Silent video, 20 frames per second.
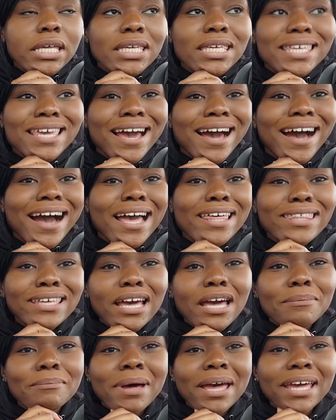Yeah, I think
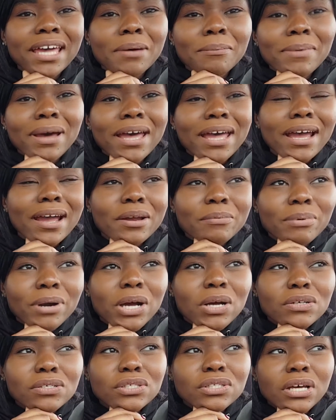I might get my
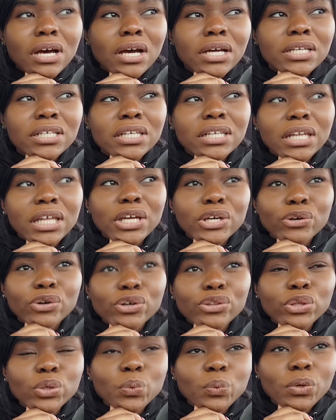eyebrows done later
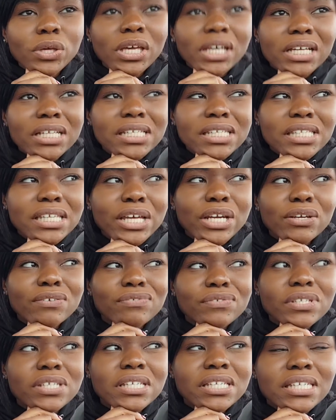in the week instead
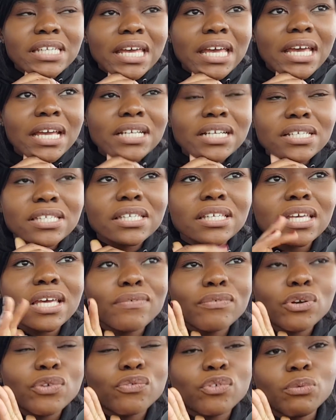of today, just to
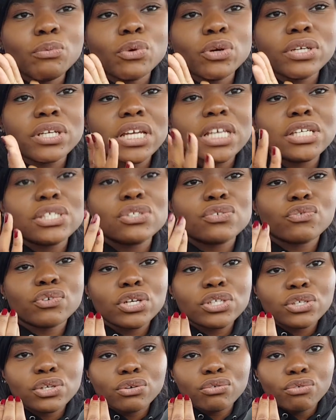give it a few more days for
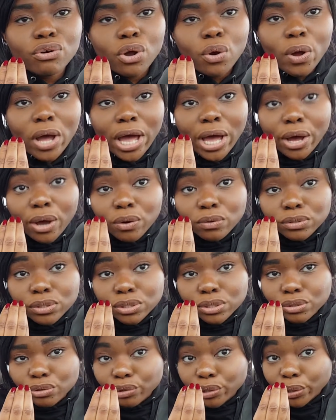it to grow out,
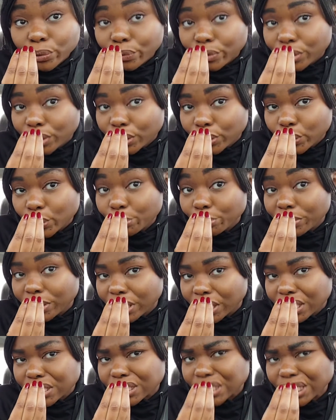to grow in a little
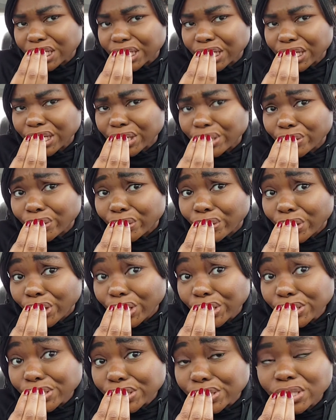bit because they're looking
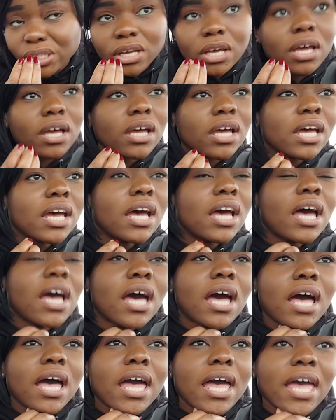gross,
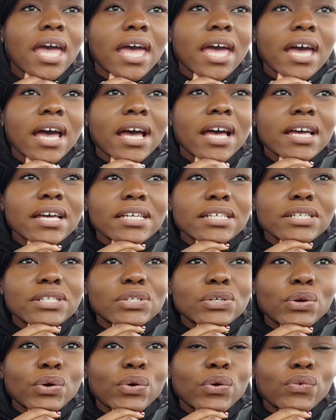and
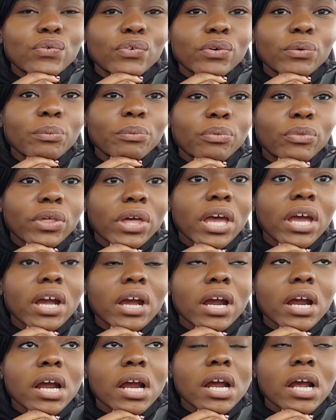go from
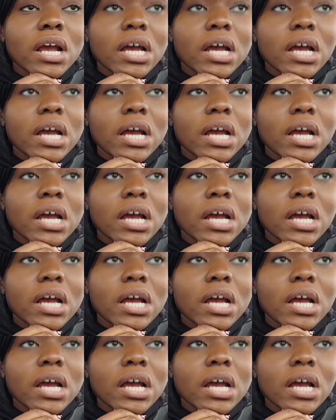there.